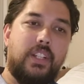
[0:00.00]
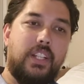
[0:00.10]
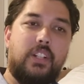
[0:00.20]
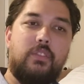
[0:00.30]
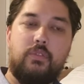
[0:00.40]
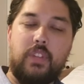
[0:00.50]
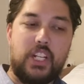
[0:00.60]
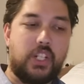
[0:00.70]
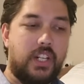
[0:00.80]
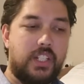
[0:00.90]
the
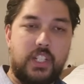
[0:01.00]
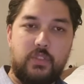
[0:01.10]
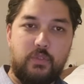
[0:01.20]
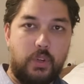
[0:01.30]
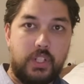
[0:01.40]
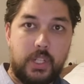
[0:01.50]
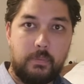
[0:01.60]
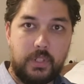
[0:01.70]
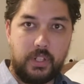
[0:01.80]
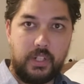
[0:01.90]
flashcard says Fort
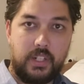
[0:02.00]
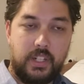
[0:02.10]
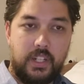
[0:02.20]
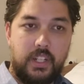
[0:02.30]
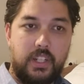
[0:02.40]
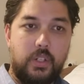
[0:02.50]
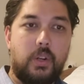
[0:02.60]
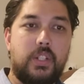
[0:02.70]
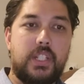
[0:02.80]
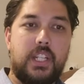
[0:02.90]
Sumter, the
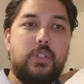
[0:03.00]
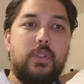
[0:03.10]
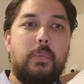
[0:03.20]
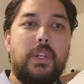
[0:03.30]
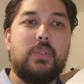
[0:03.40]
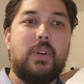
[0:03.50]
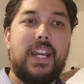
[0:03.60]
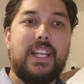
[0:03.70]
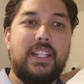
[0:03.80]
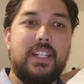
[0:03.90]
goal is to get to a place where
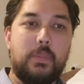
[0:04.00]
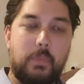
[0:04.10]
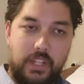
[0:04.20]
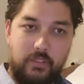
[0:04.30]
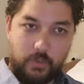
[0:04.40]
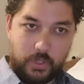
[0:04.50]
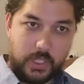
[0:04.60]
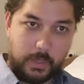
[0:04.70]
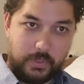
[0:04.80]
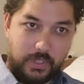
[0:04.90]
I can explain Fort
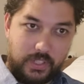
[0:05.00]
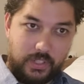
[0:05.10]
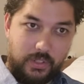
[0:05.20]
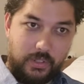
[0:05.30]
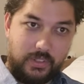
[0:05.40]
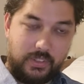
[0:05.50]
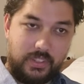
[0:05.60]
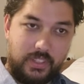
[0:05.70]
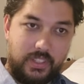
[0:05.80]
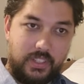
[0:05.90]
Sumter to you
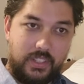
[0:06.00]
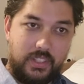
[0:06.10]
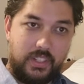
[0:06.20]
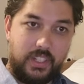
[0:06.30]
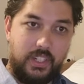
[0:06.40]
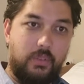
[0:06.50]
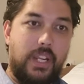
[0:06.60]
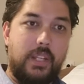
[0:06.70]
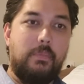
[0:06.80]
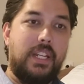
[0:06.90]
in a
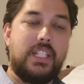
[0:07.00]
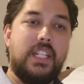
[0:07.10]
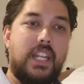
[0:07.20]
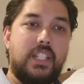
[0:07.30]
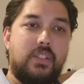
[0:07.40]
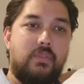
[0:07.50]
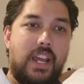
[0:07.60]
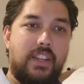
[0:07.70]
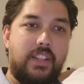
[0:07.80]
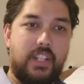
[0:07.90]
way that makes sense
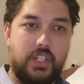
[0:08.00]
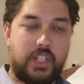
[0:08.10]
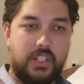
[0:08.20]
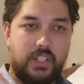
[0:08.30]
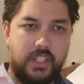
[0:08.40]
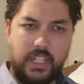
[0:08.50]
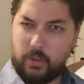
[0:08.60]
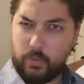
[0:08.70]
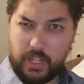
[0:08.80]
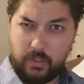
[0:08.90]
rather than just, did I
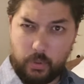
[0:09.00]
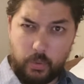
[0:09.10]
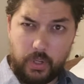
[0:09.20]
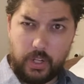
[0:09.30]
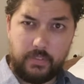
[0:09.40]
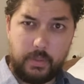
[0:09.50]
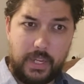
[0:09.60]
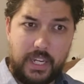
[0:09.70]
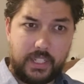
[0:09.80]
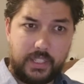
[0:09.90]
read every word off the
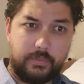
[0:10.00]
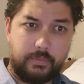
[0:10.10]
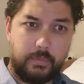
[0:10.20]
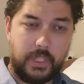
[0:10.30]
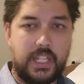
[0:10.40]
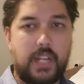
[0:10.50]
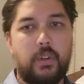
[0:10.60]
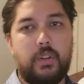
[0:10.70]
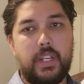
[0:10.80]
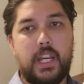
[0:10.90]
back? Because
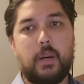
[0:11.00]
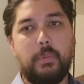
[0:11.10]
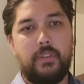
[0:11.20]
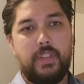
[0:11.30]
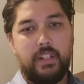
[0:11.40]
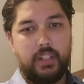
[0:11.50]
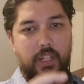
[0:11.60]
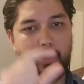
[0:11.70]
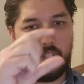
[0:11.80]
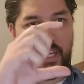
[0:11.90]
that'll help if they're
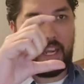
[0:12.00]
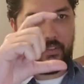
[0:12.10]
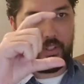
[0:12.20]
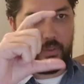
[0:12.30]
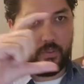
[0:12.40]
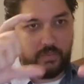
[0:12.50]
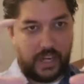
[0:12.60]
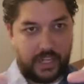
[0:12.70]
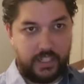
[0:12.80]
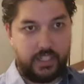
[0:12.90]
literally having you
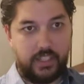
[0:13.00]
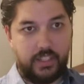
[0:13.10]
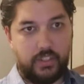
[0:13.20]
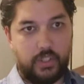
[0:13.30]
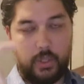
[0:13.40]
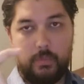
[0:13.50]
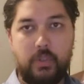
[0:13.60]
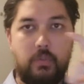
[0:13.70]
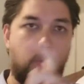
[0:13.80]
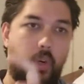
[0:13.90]
define it in terms
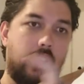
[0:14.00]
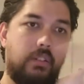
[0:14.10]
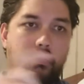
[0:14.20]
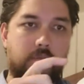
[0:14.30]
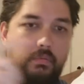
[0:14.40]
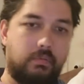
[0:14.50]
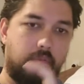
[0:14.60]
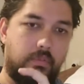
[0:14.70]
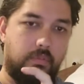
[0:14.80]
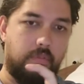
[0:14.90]
of what
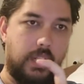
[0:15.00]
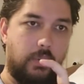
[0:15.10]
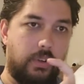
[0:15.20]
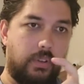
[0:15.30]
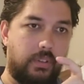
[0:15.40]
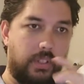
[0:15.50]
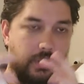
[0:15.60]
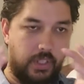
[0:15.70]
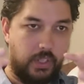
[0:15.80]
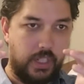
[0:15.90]
they were,
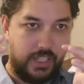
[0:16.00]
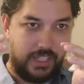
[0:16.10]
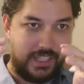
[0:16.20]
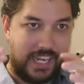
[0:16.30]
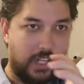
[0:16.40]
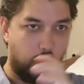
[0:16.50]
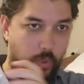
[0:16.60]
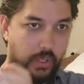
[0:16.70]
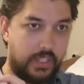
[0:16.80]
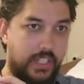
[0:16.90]
in the exact
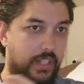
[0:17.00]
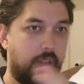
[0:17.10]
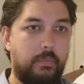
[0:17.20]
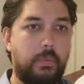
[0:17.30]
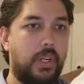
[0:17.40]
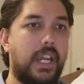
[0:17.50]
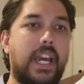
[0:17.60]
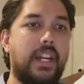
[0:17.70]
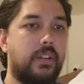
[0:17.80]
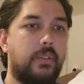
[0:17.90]
words that the book
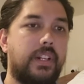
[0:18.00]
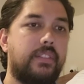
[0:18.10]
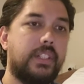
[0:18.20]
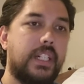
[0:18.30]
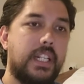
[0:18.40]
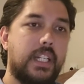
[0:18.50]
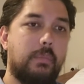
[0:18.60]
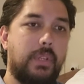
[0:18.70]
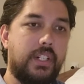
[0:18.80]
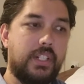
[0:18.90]
had it or whatever.
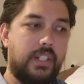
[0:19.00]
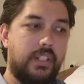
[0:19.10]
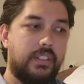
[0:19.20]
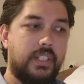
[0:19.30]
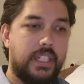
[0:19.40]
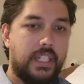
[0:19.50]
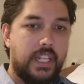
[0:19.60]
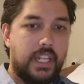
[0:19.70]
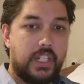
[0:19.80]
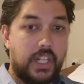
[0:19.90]
But there's a
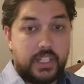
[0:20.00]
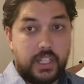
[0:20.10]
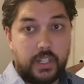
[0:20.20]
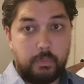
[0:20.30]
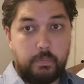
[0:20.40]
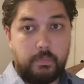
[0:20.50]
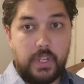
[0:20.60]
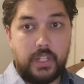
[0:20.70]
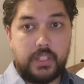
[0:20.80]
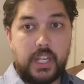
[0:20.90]
chance that
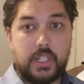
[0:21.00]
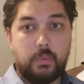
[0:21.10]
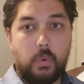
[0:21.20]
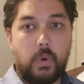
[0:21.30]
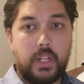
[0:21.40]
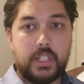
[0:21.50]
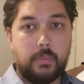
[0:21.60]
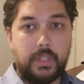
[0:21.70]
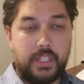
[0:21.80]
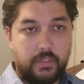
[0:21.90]
the test will want
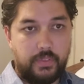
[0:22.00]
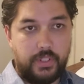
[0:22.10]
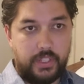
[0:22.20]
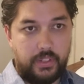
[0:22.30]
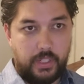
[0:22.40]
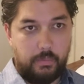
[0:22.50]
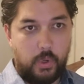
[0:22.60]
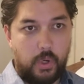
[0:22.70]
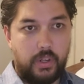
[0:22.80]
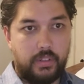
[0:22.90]
something different, and you need
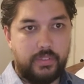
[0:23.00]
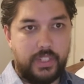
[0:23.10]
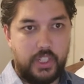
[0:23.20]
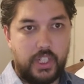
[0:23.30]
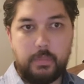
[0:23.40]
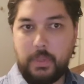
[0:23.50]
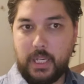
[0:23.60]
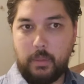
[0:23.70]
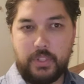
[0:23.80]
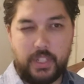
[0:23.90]
more than just
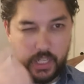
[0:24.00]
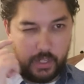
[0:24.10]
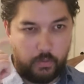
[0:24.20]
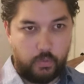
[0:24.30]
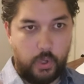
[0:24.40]
being able to kind of